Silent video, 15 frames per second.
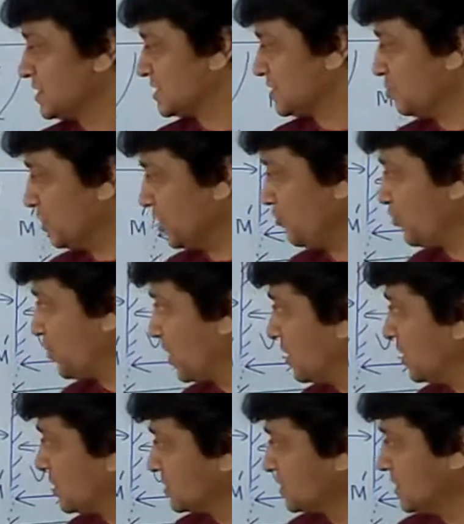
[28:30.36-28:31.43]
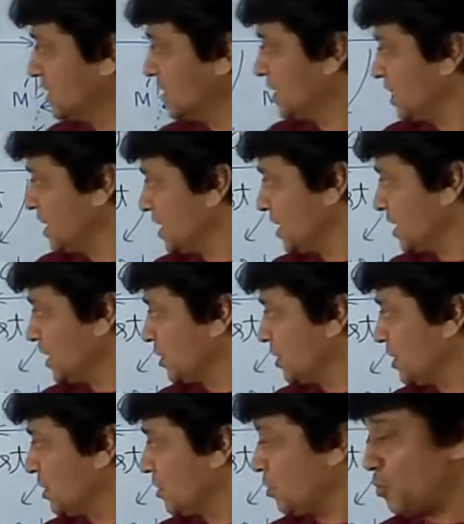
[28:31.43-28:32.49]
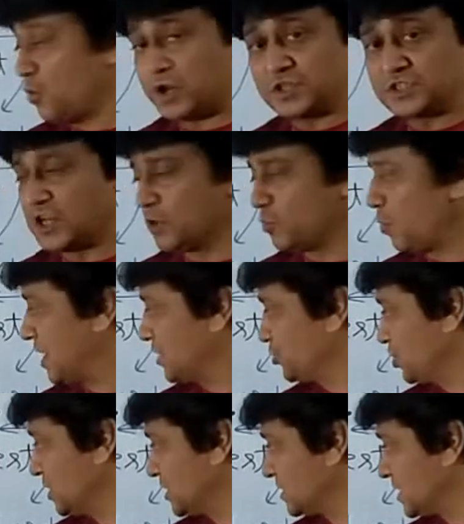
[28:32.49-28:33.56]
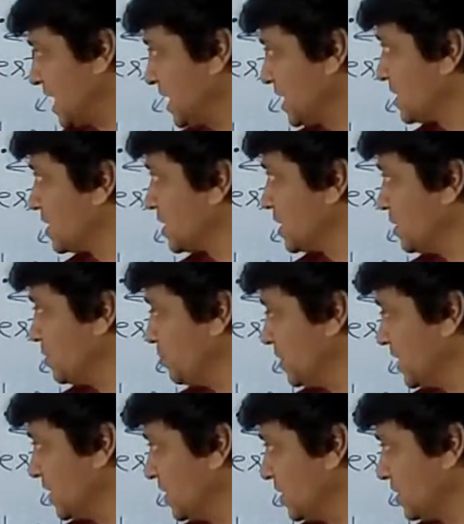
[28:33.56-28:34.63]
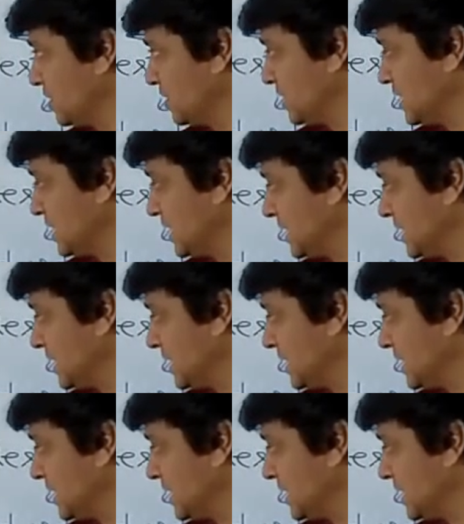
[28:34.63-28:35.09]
simple figures. Original question is that mirror